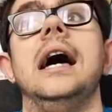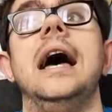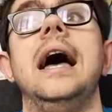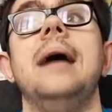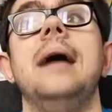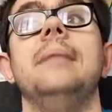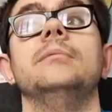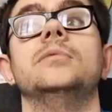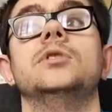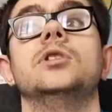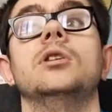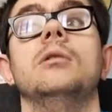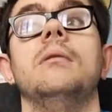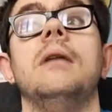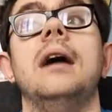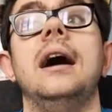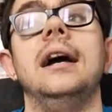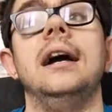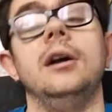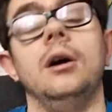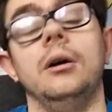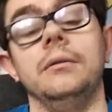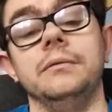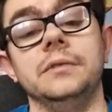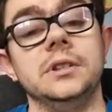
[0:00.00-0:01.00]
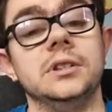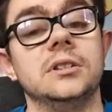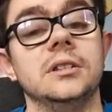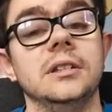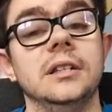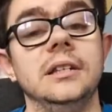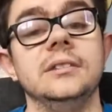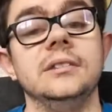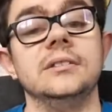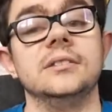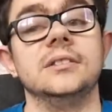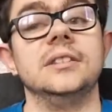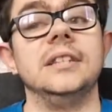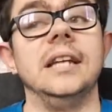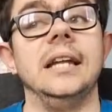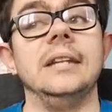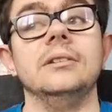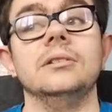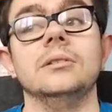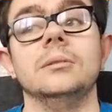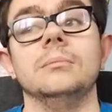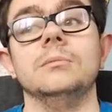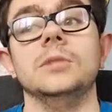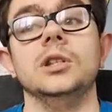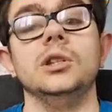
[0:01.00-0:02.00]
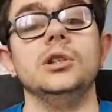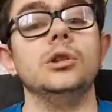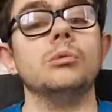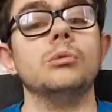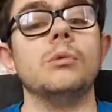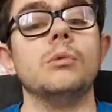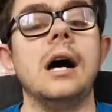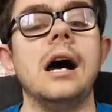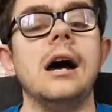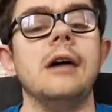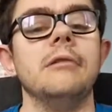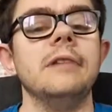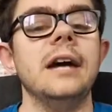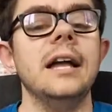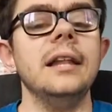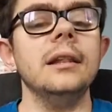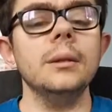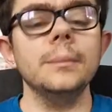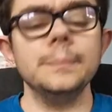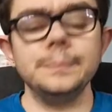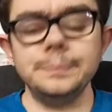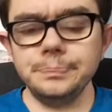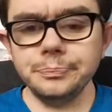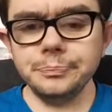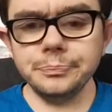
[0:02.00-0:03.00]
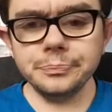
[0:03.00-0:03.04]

So I obviously sent them the URL.